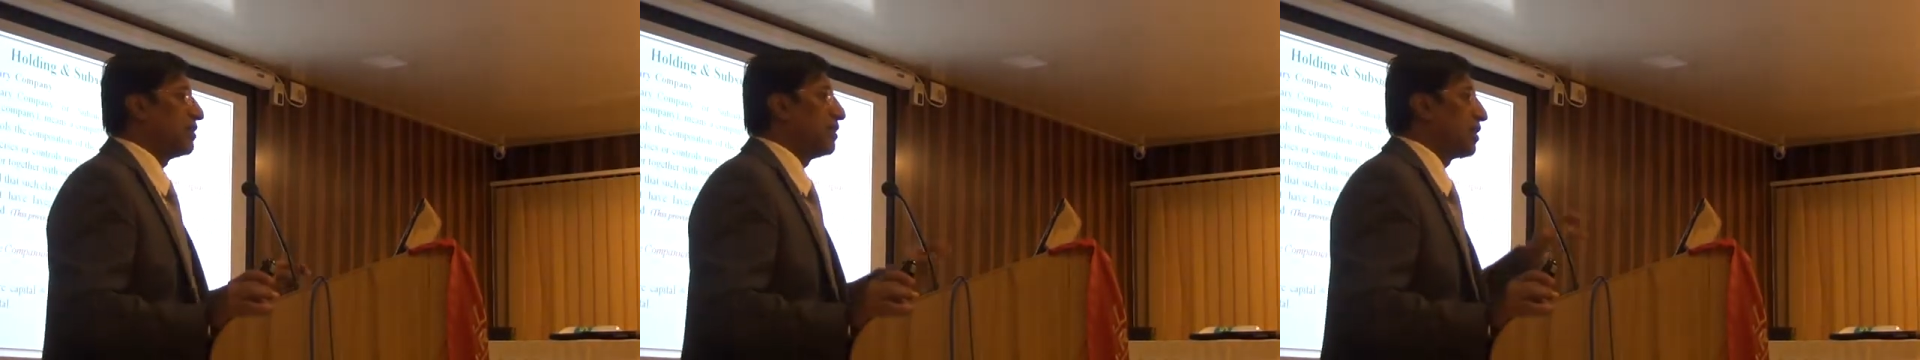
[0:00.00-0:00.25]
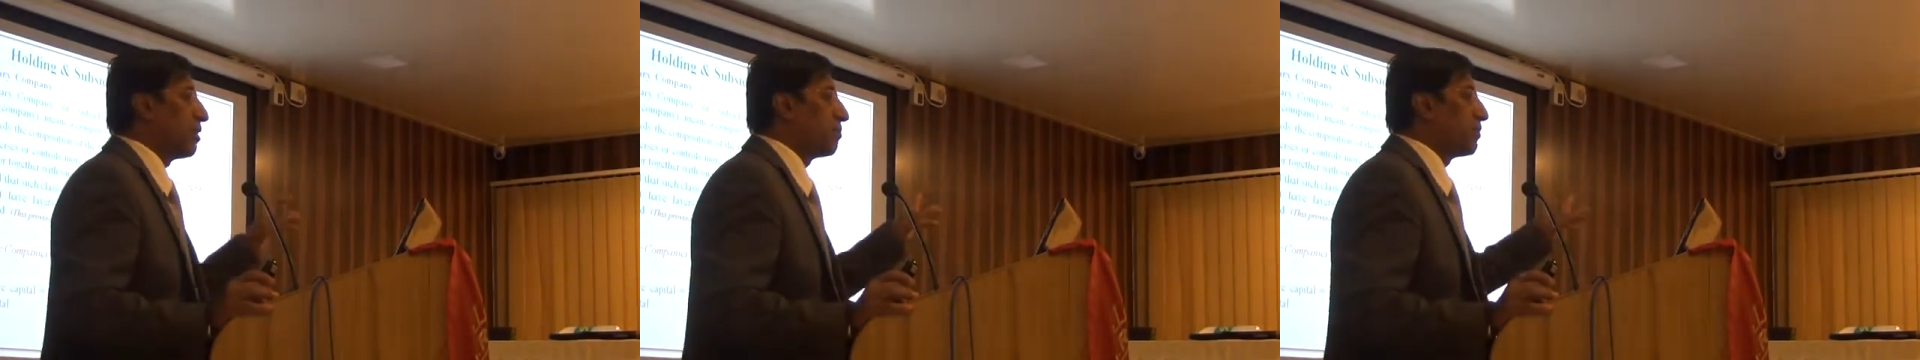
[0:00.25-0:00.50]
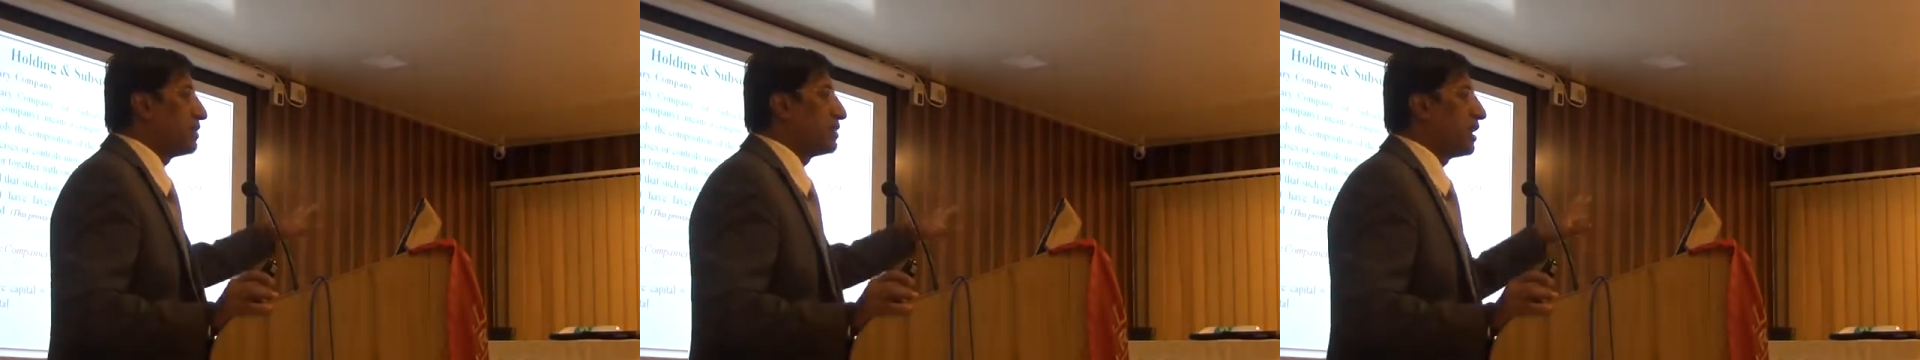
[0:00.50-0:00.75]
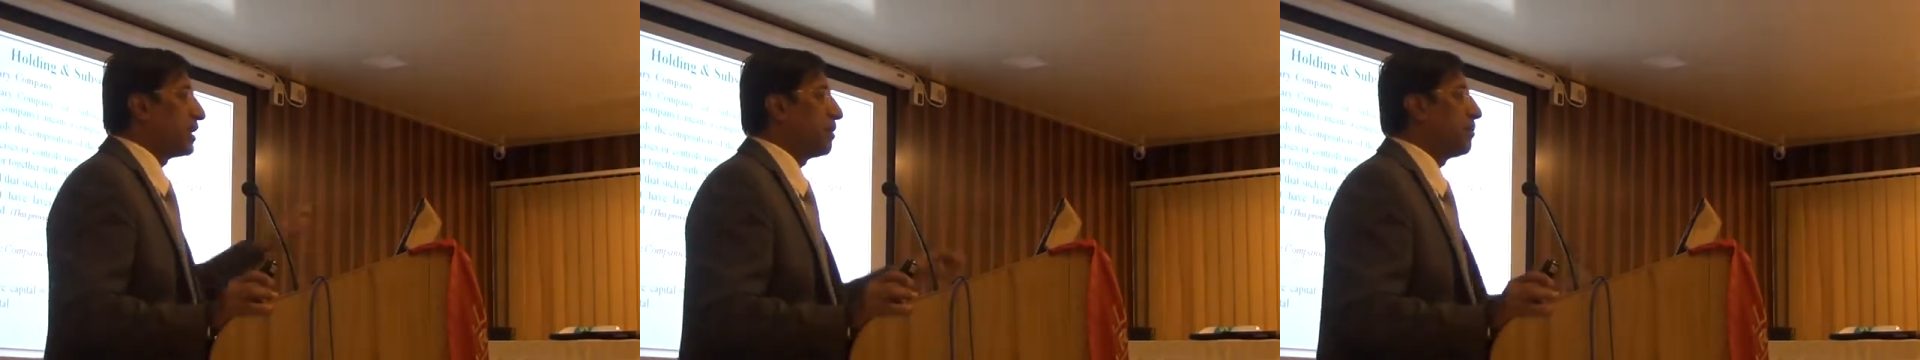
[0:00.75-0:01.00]
In the Companies
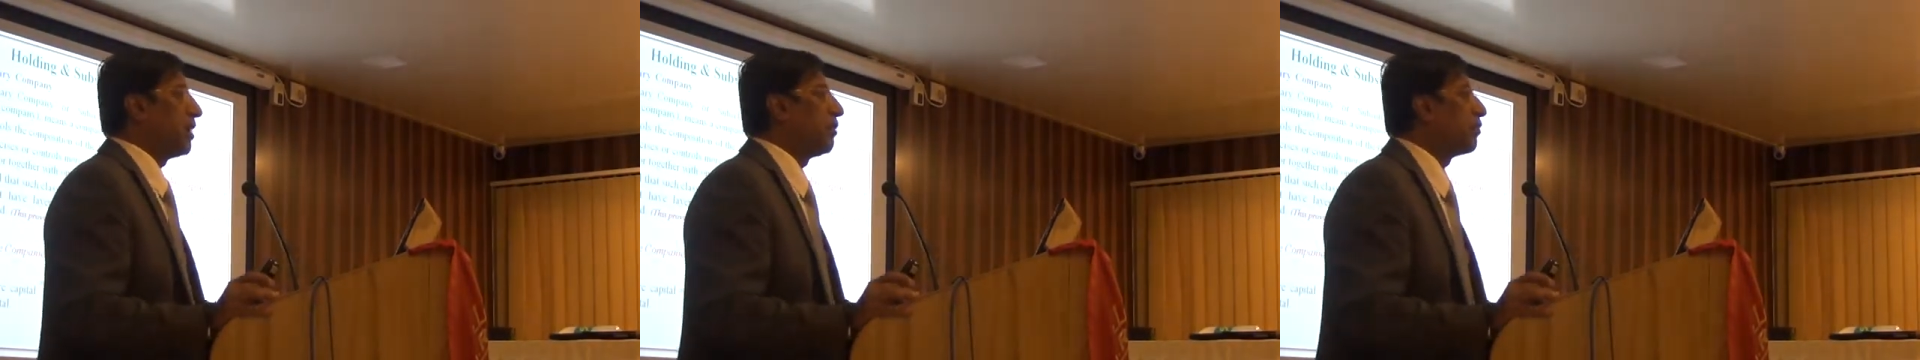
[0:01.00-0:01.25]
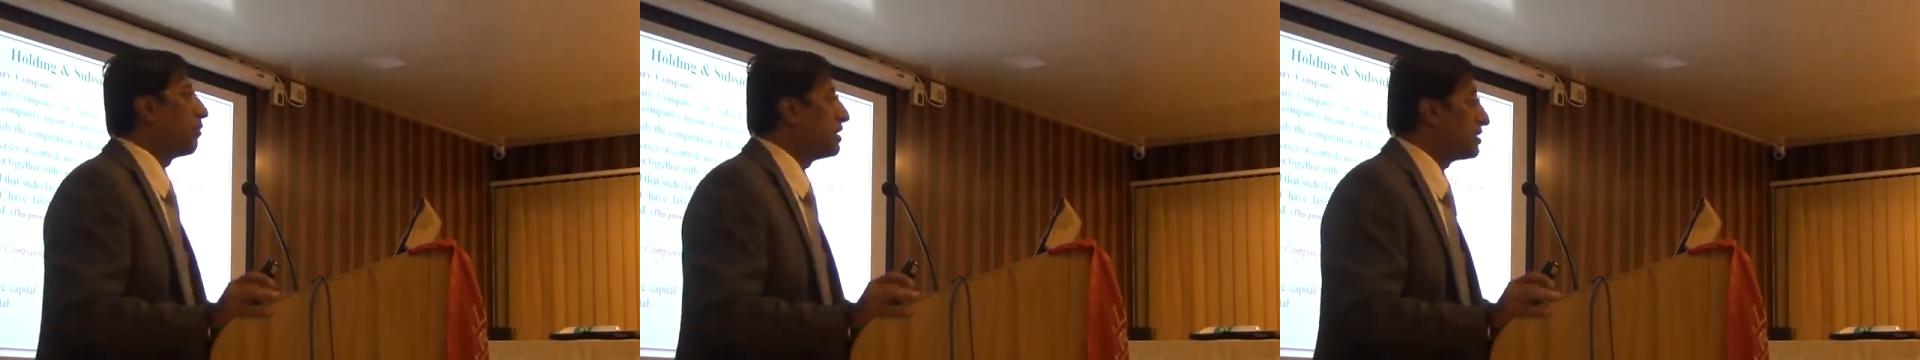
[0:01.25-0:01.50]
Act I may have 12